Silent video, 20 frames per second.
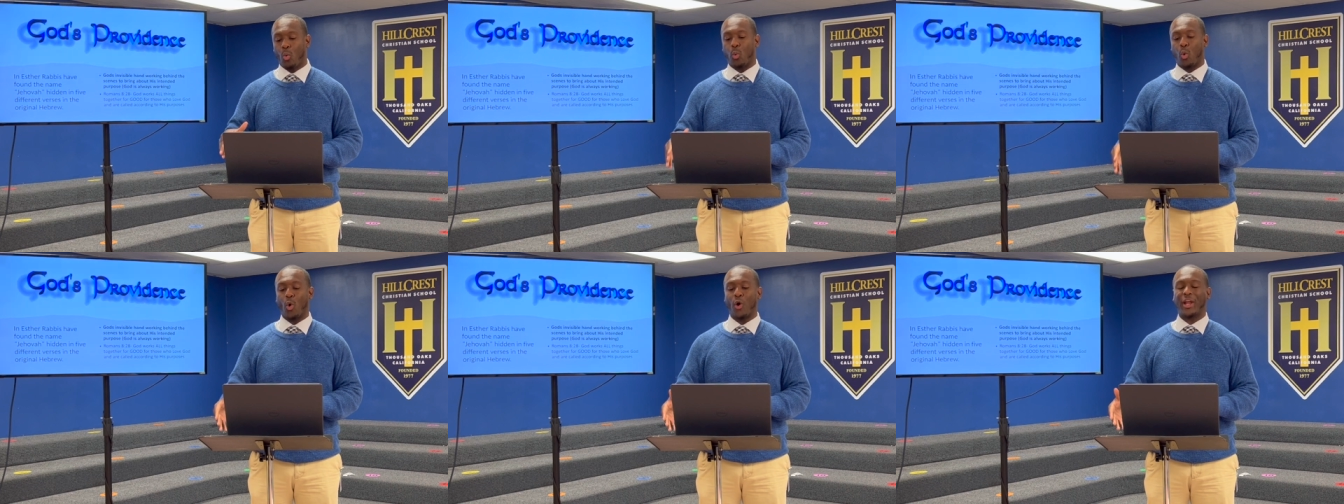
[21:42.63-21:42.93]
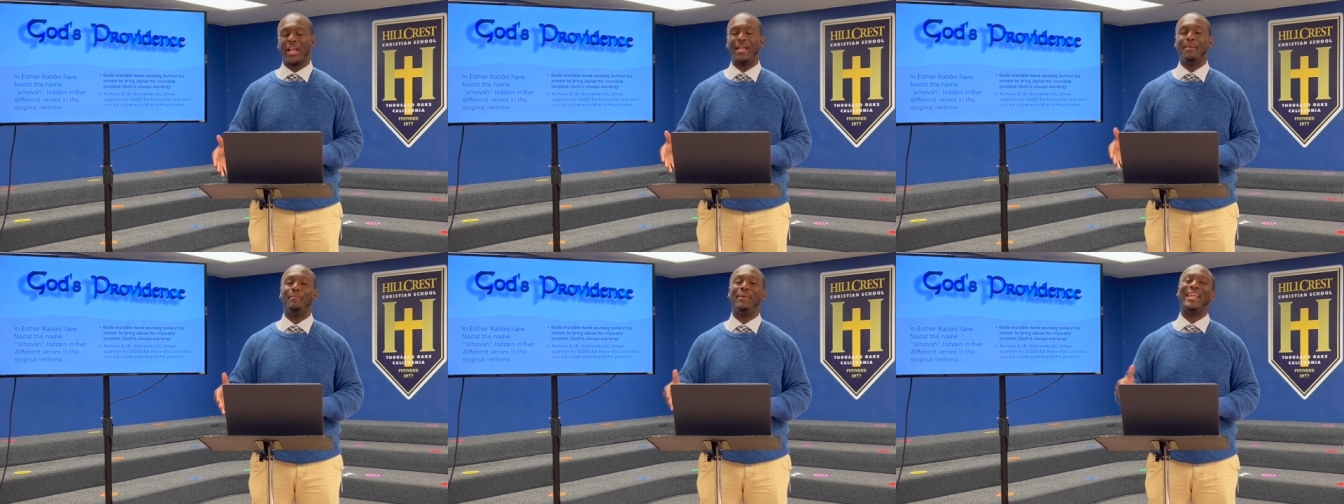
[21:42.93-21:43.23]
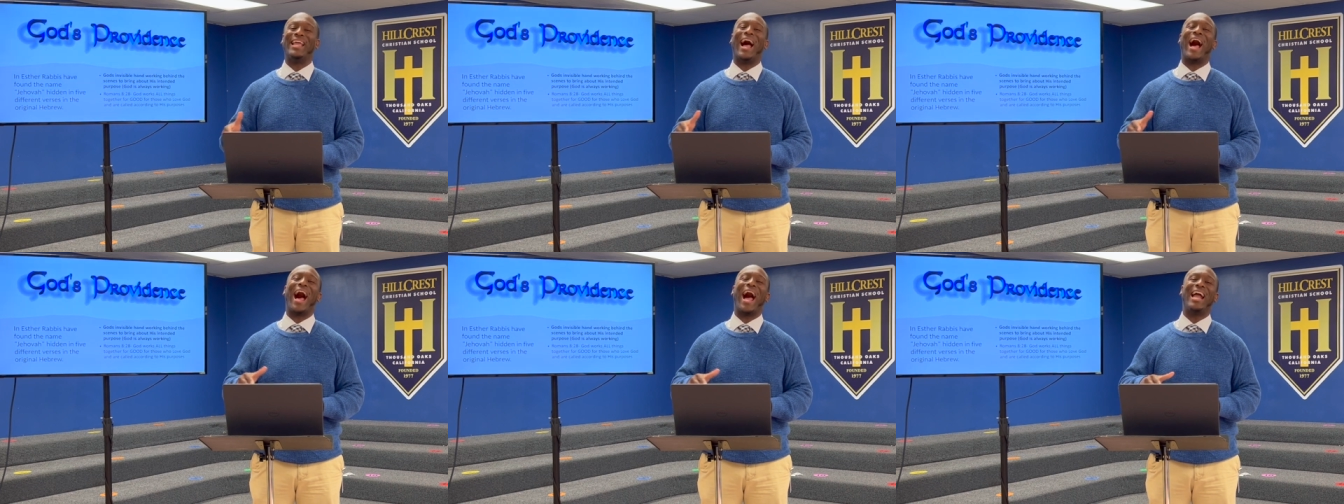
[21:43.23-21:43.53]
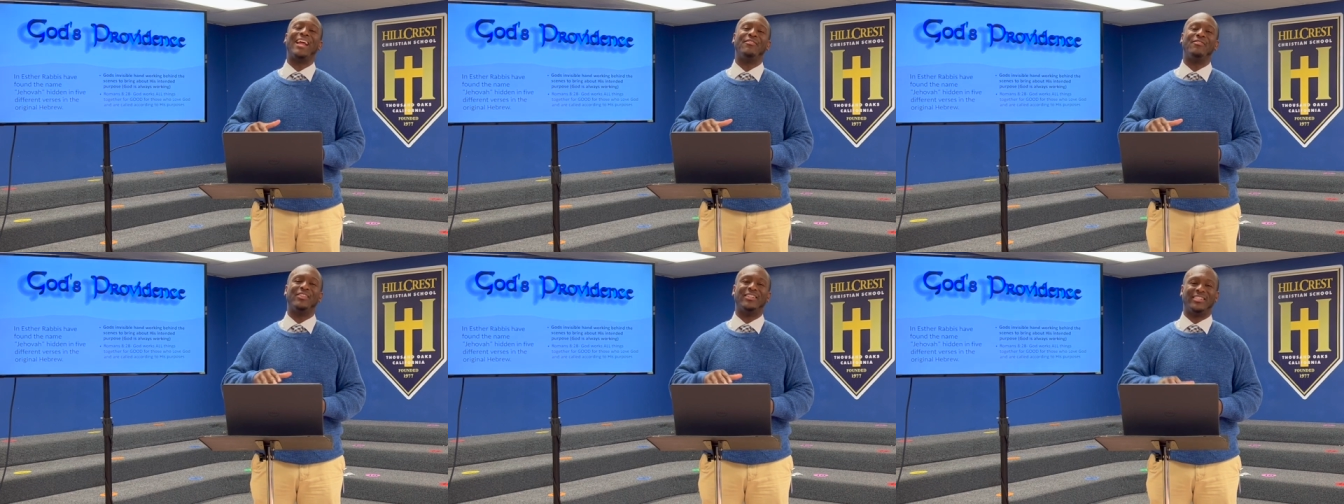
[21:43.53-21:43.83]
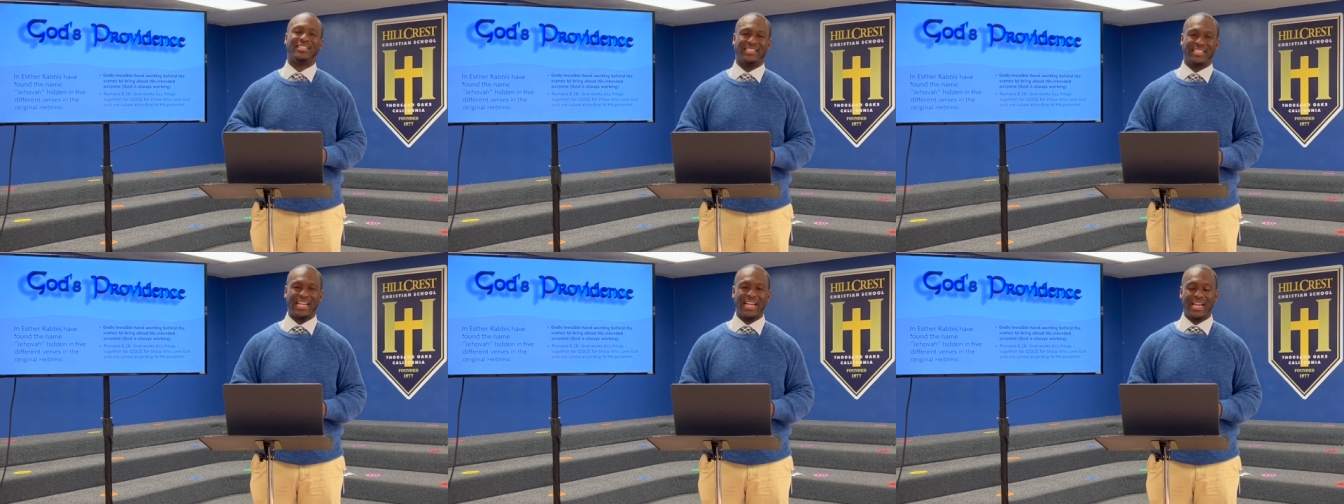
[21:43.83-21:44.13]
working behind the
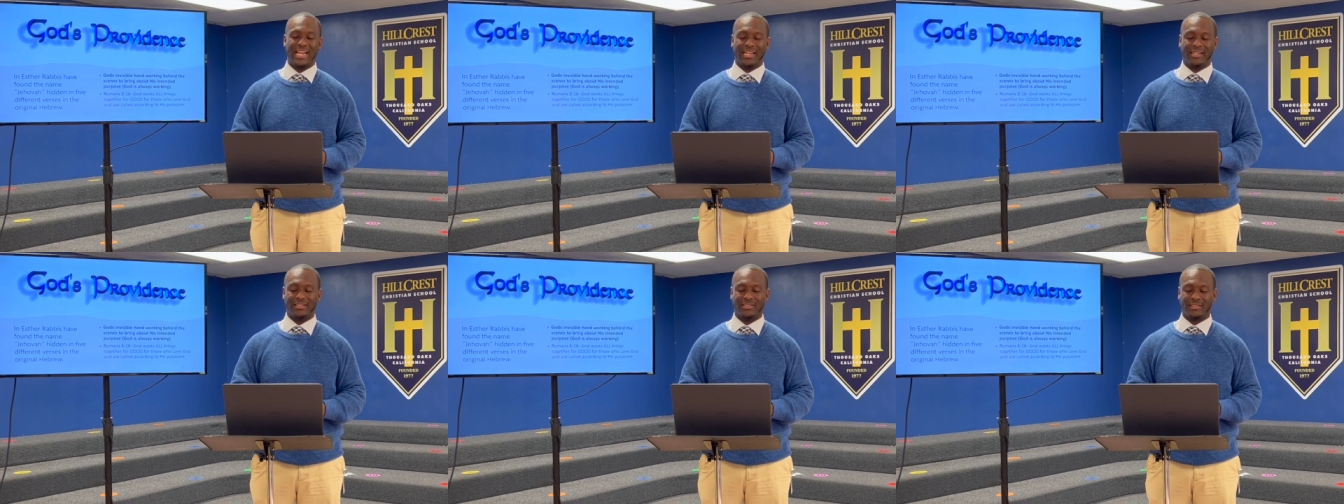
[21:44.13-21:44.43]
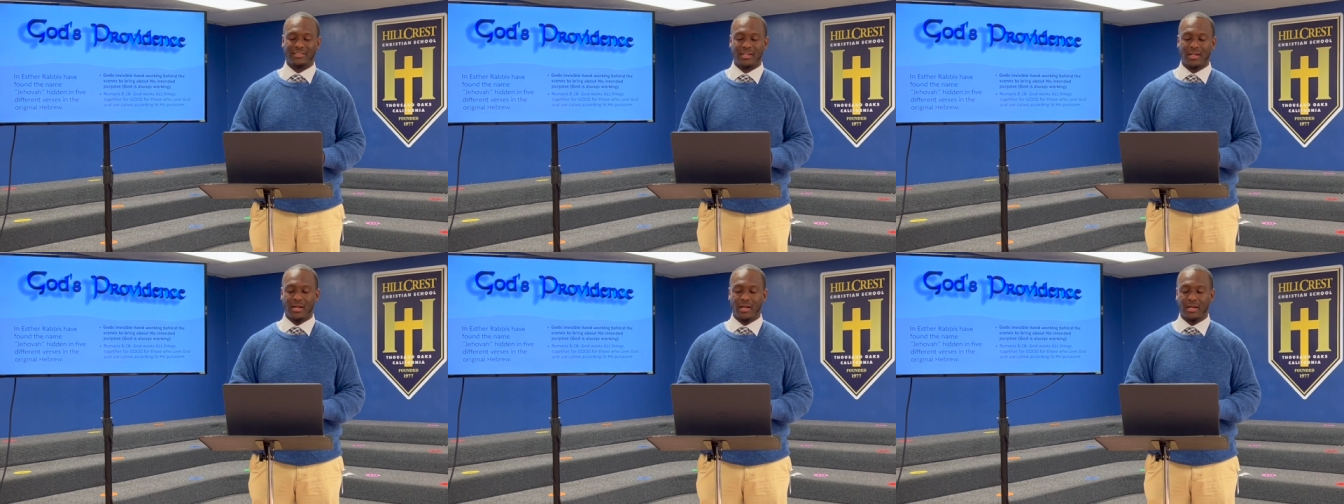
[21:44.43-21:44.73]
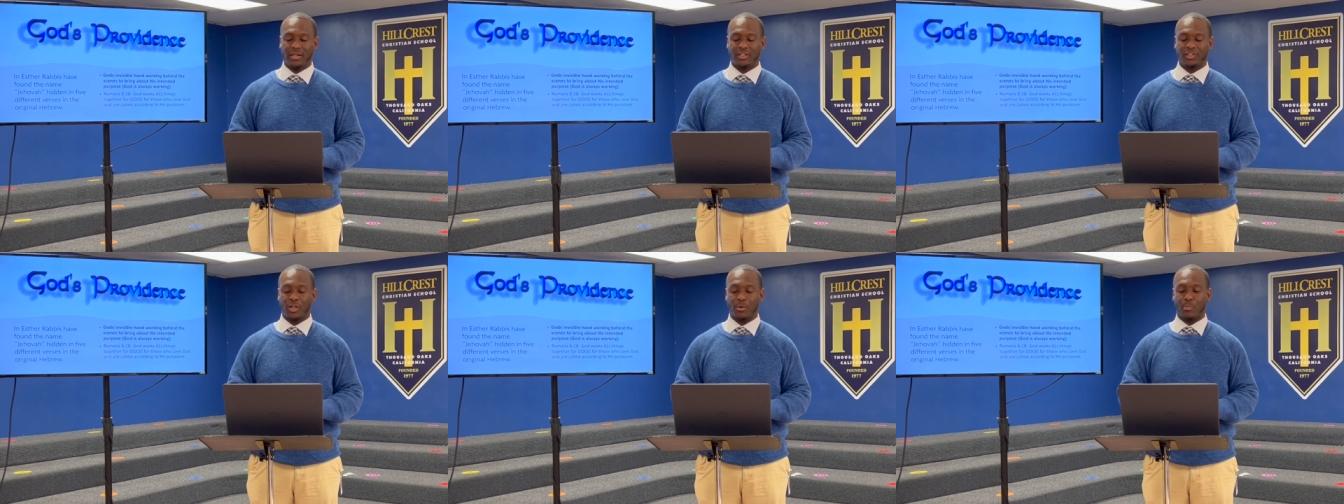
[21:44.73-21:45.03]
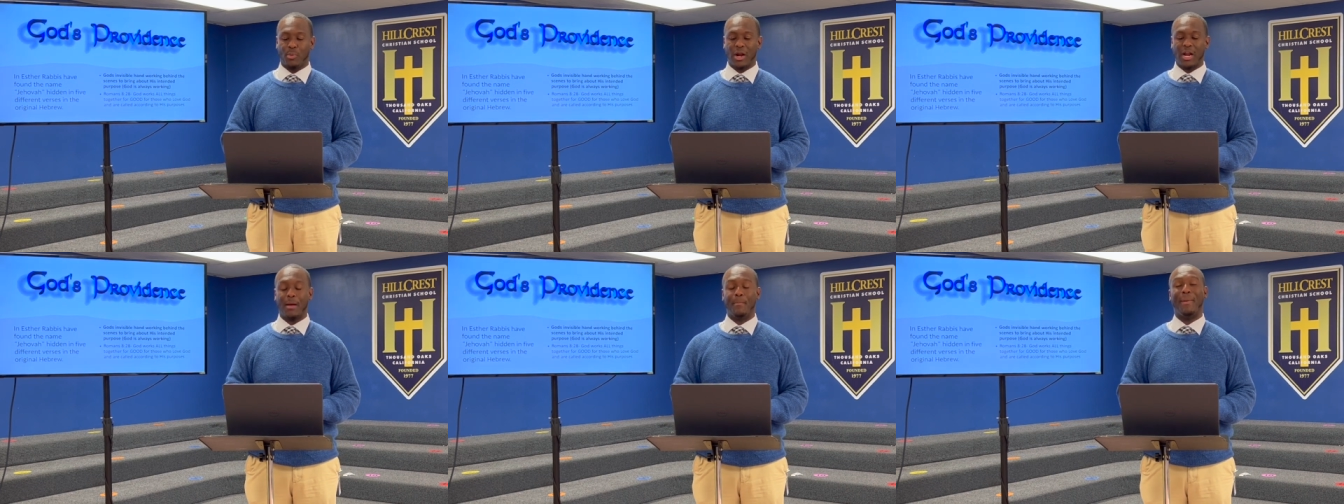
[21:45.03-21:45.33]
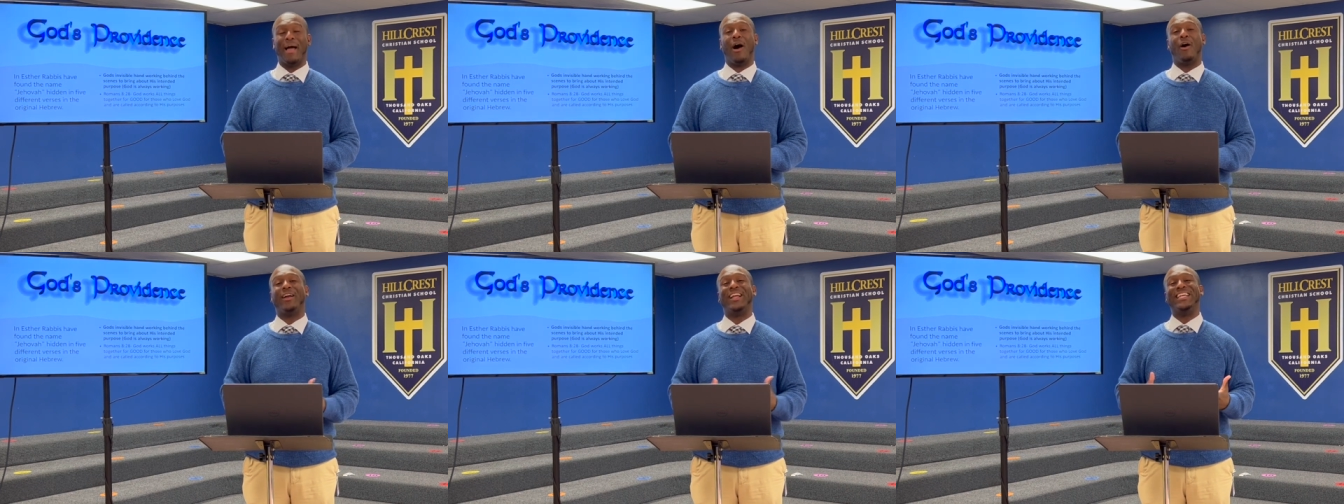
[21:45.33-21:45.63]
scenes to bring
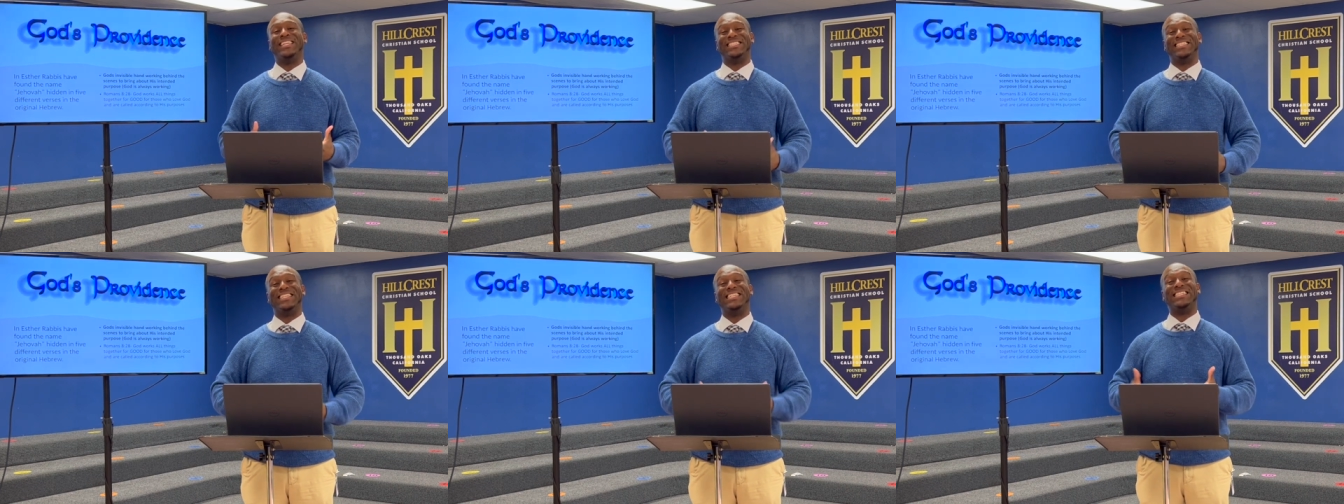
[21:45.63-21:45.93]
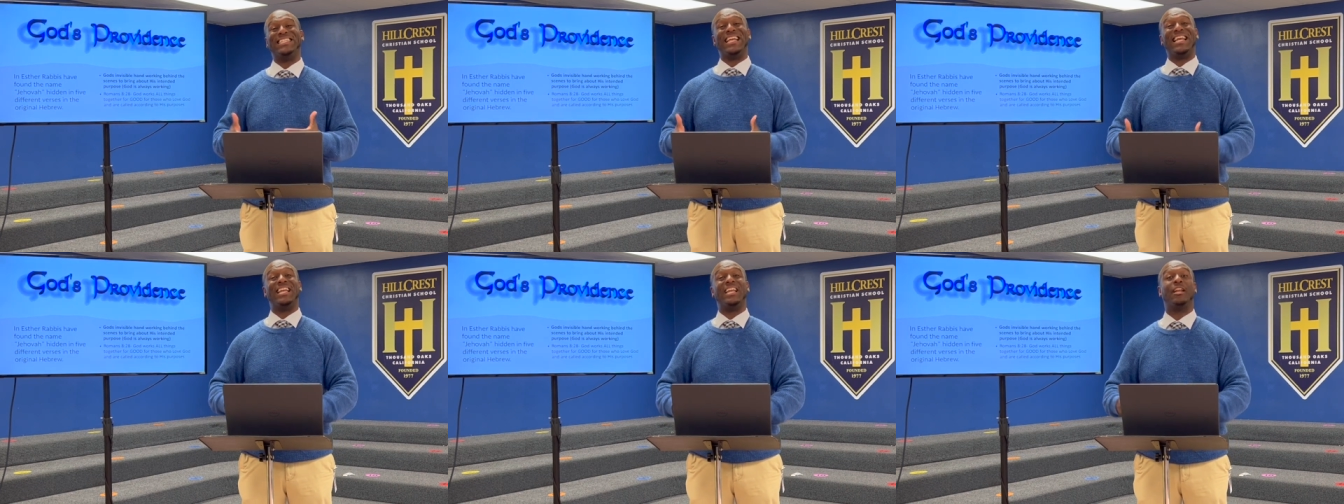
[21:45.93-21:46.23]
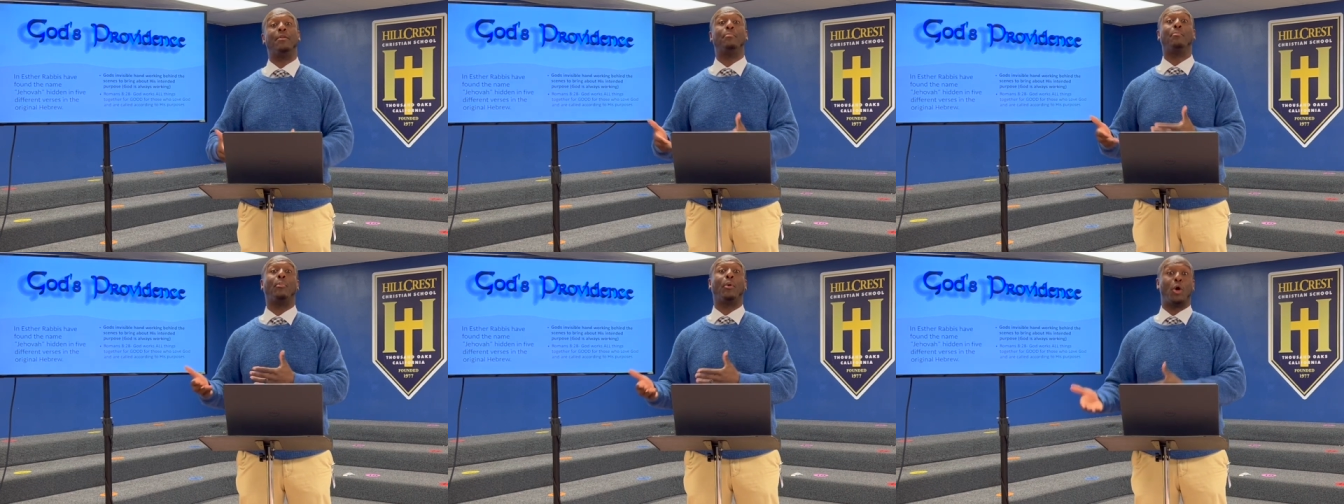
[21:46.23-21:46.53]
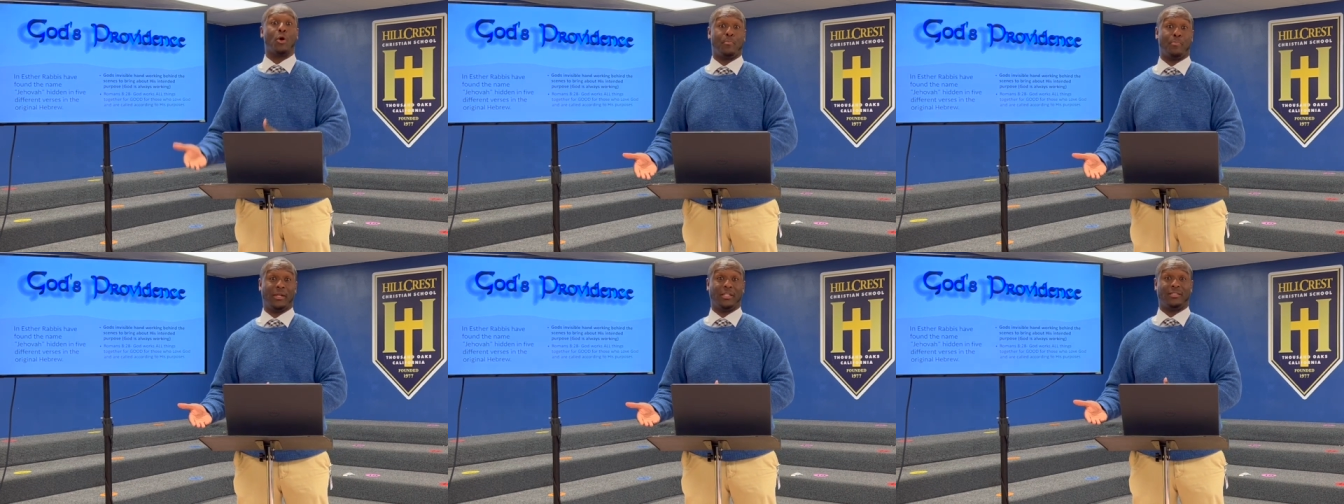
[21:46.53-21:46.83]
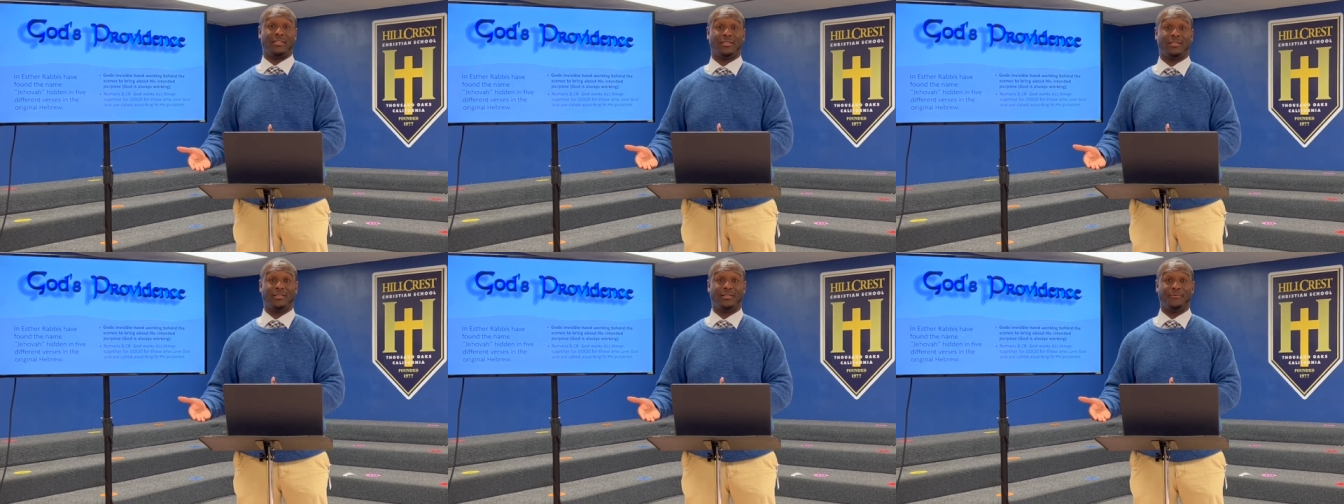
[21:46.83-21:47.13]
about His intended
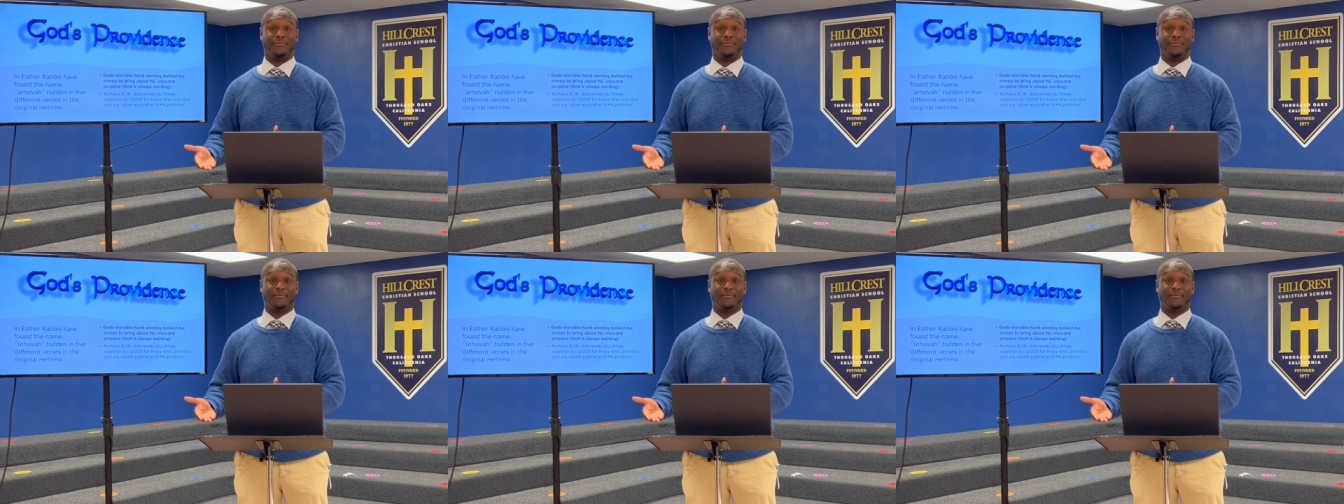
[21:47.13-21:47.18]
purpose.